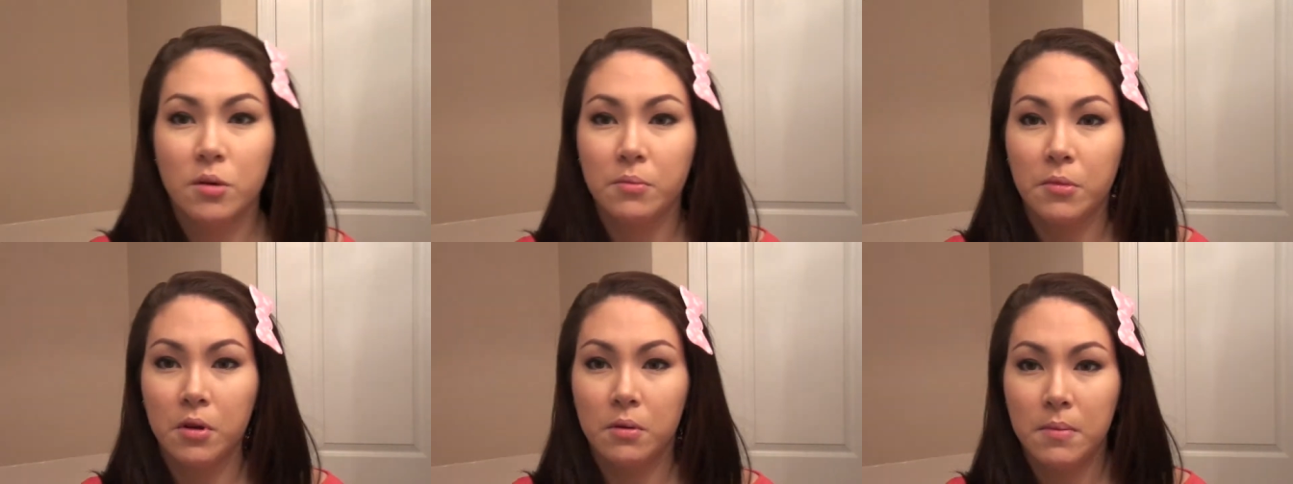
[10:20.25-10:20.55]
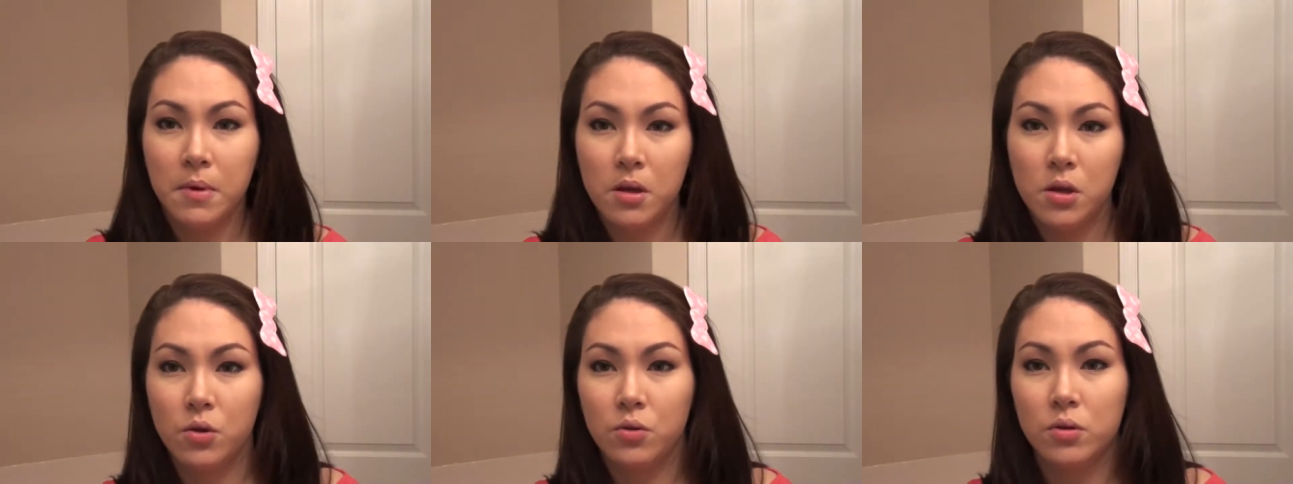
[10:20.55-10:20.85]
I'm going to
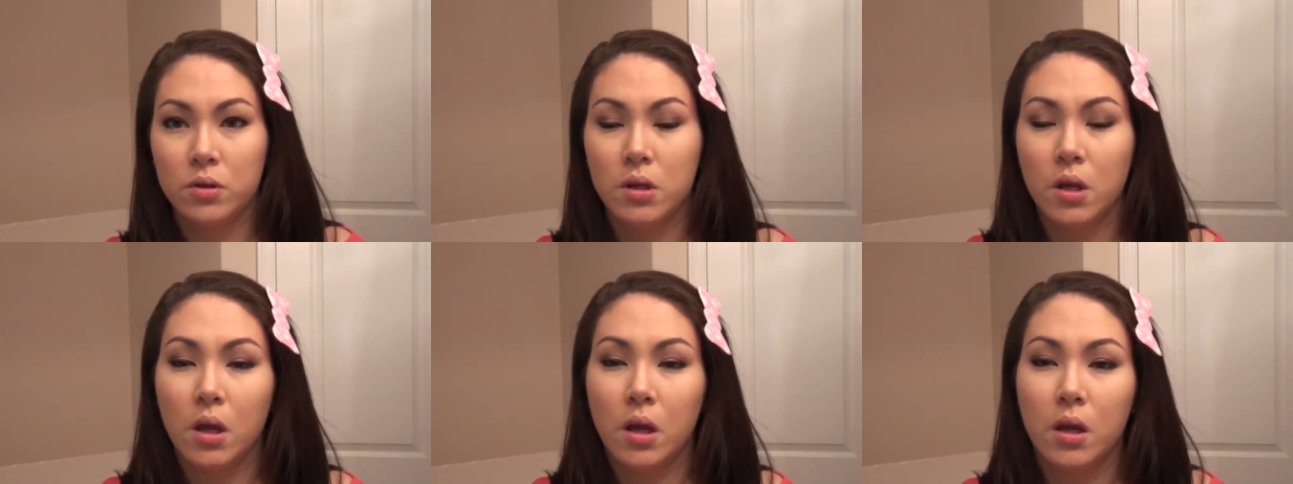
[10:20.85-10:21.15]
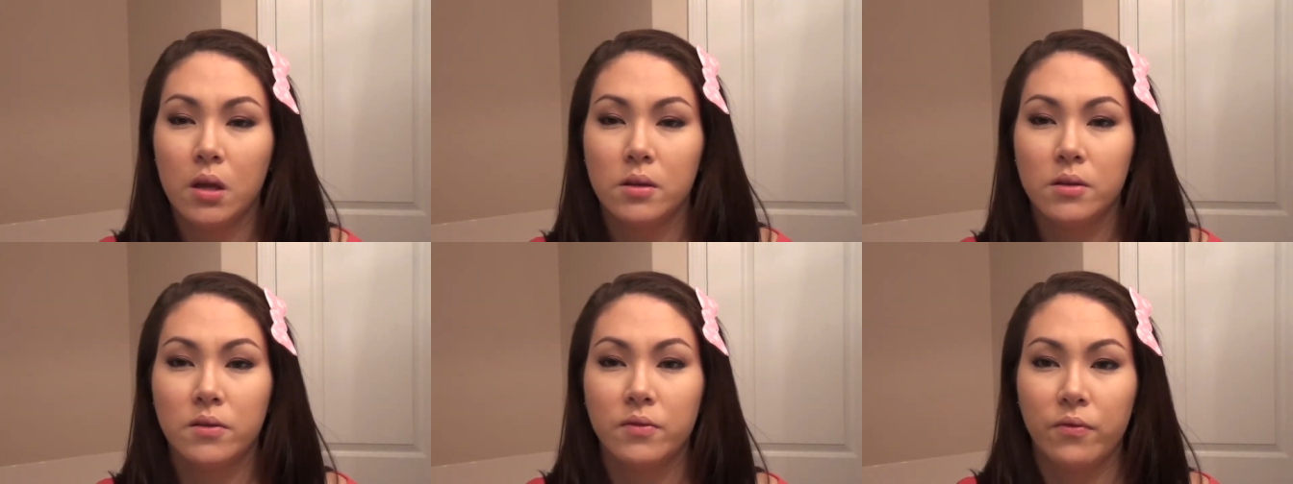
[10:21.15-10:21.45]
be using
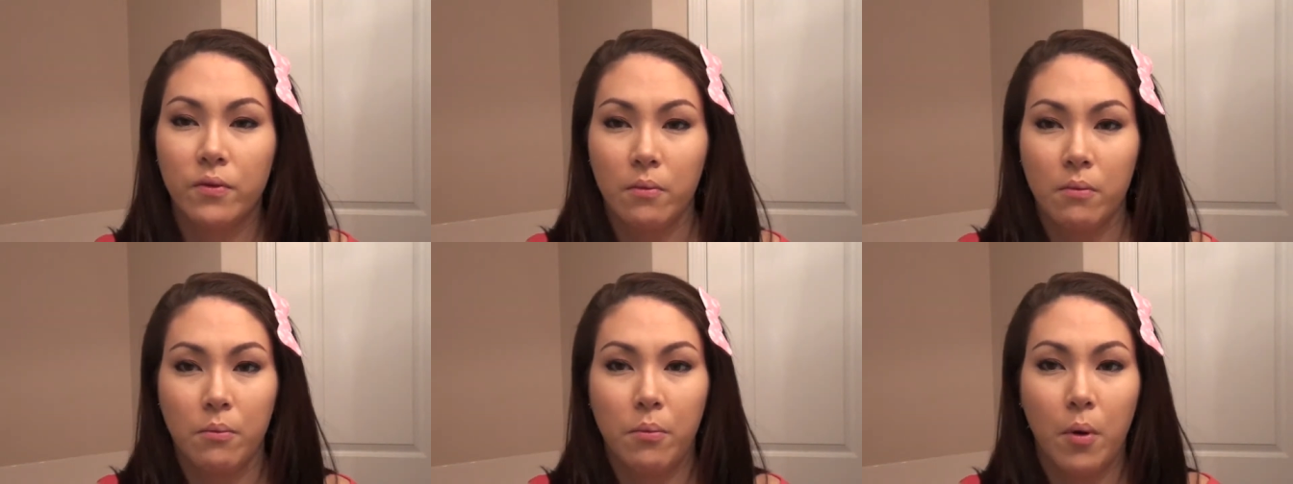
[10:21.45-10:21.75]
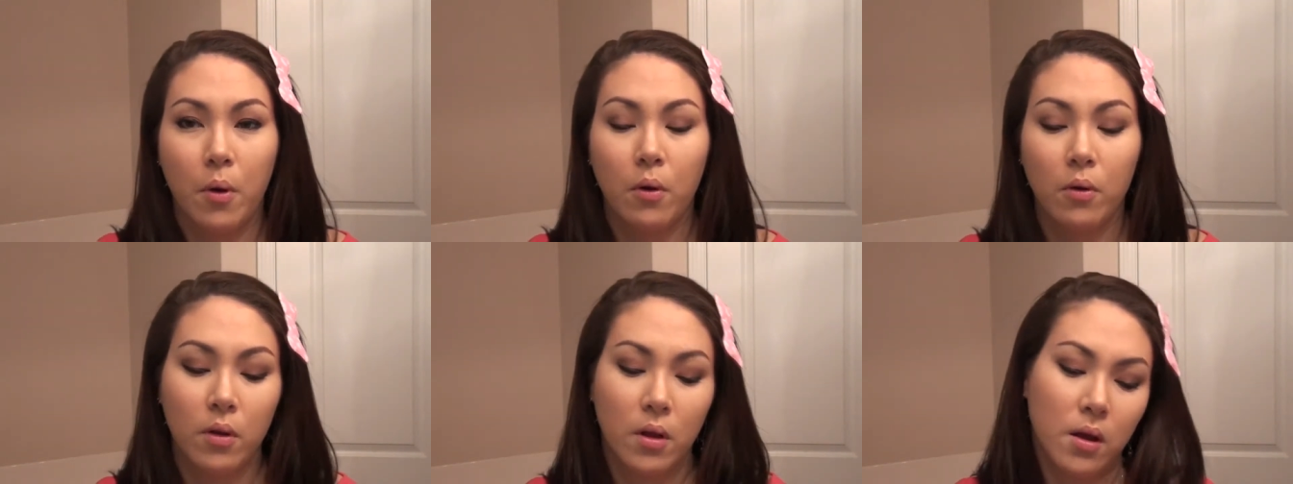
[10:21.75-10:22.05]
is from
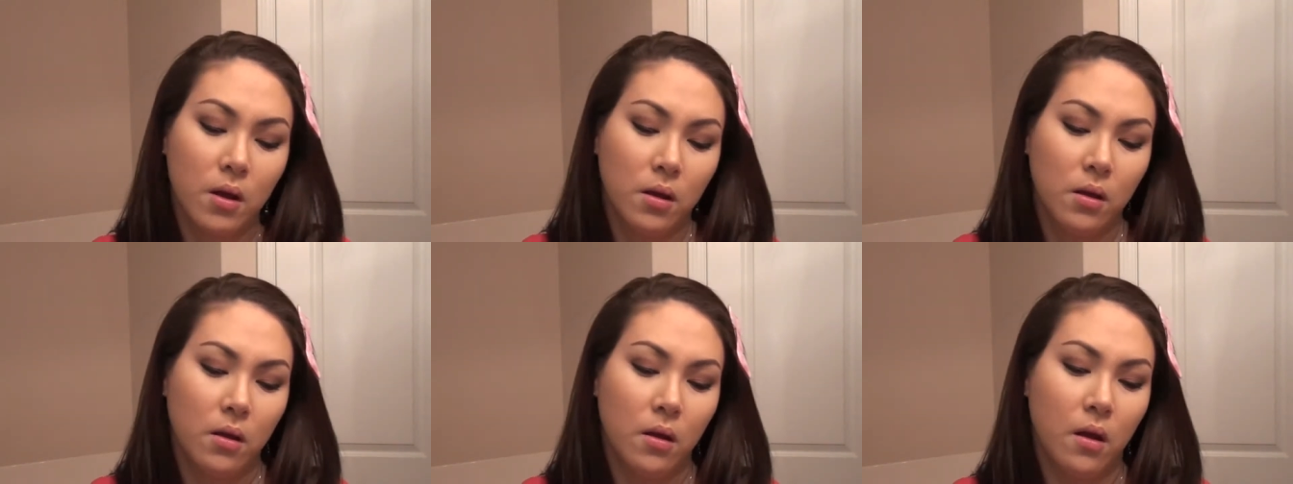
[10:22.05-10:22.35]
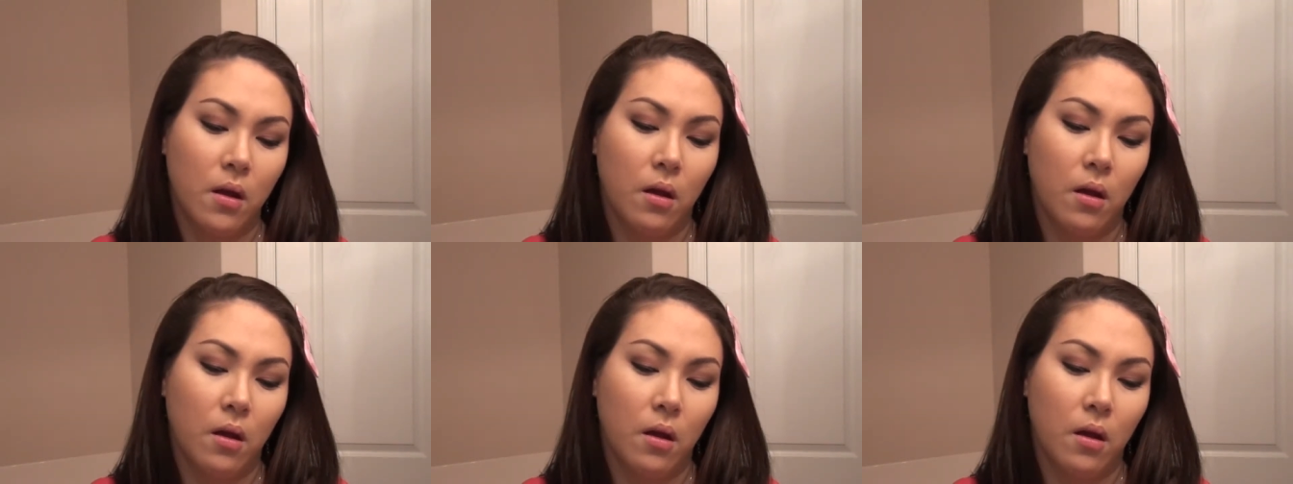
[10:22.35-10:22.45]
Pola.